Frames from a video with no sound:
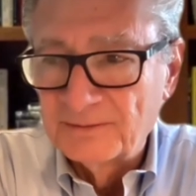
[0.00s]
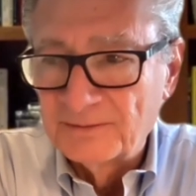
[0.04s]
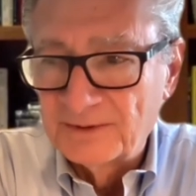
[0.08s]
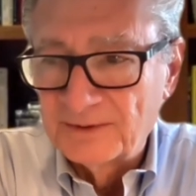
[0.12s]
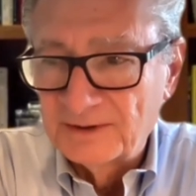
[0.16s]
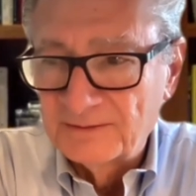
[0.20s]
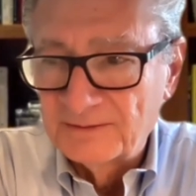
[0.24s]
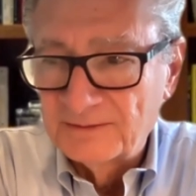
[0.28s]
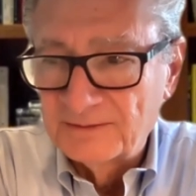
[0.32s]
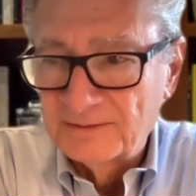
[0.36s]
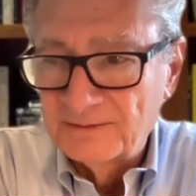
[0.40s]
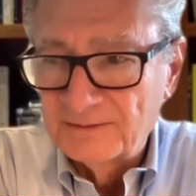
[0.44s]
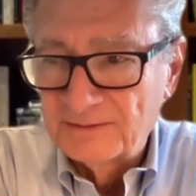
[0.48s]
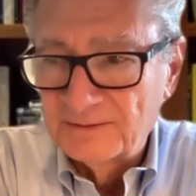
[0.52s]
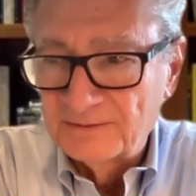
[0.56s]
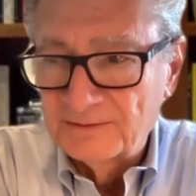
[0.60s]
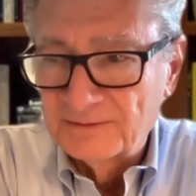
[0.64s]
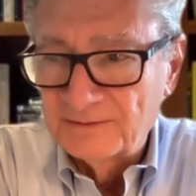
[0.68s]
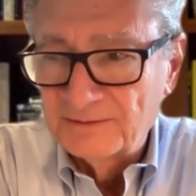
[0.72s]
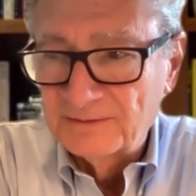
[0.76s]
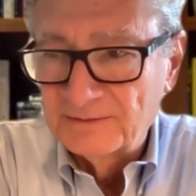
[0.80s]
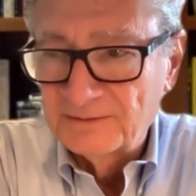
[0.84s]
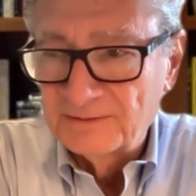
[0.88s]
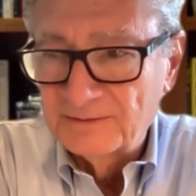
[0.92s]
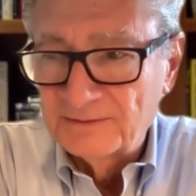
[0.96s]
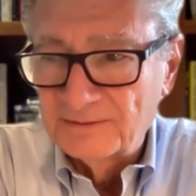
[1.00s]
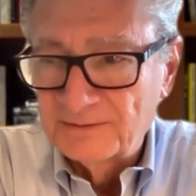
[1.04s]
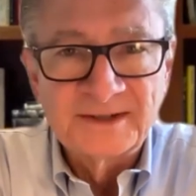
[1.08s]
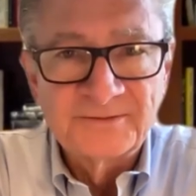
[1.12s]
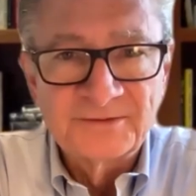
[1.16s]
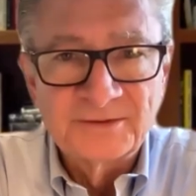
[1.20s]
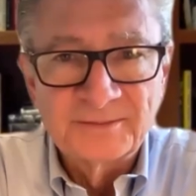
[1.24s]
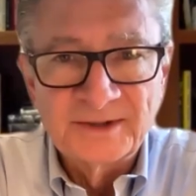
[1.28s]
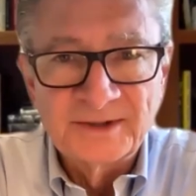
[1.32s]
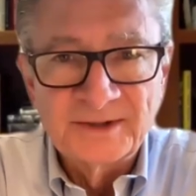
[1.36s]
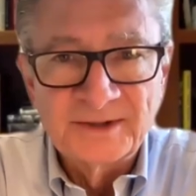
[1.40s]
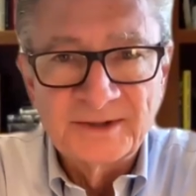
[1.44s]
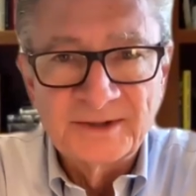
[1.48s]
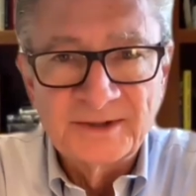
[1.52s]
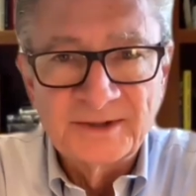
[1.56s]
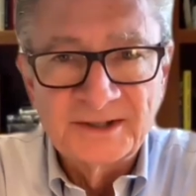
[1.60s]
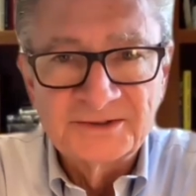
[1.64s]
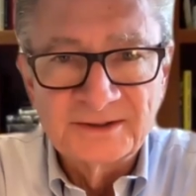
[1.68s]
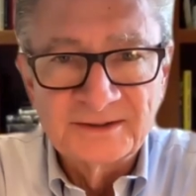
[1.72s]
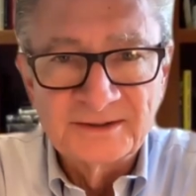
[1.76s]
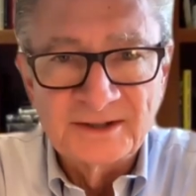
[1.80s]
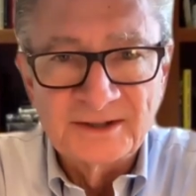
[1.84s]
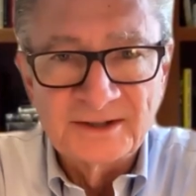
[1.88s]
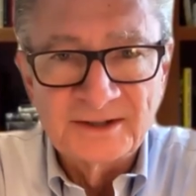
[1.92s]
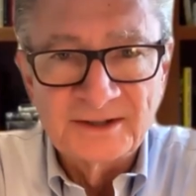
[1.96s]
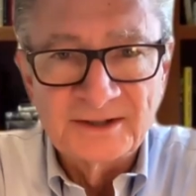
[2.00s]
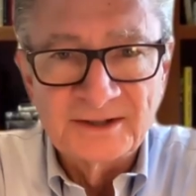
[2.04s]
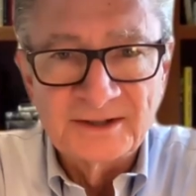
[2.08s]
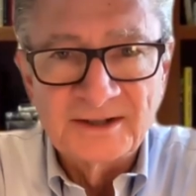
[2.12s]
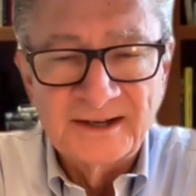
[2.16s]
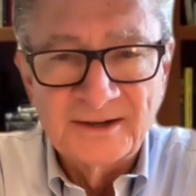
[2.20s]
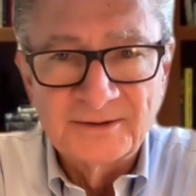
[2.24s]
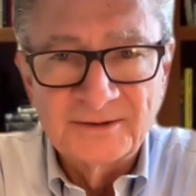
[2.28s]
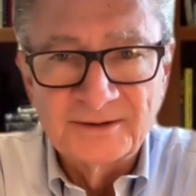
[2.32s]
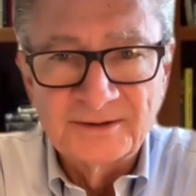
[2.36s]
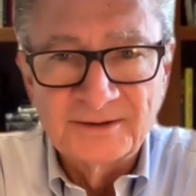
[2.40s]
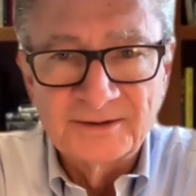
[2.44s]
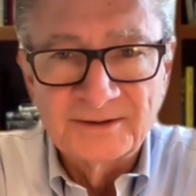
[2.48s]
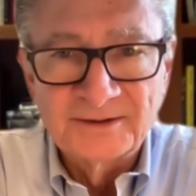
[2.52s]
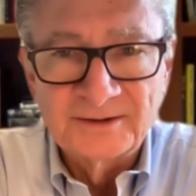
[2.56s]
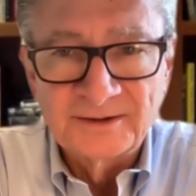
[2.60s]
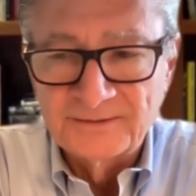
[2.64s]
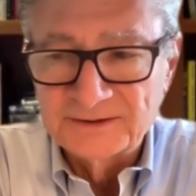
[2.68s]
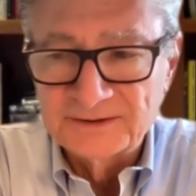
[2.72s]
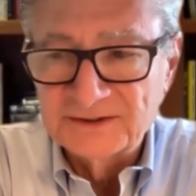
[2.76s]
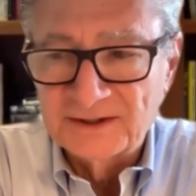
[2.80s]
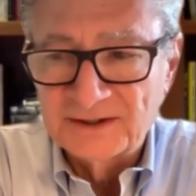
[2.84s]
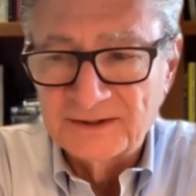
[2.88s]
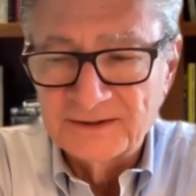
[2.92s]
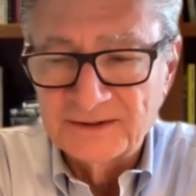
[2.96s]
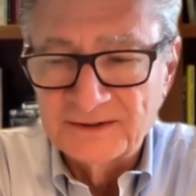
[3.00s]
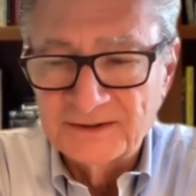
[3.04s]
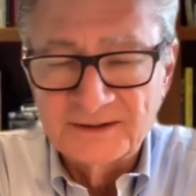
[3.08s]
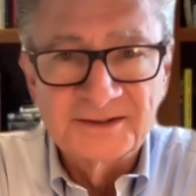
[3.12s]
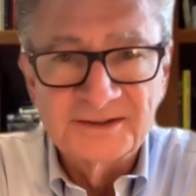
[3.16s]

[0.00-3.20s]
Uh, transmit information in the cloud of a,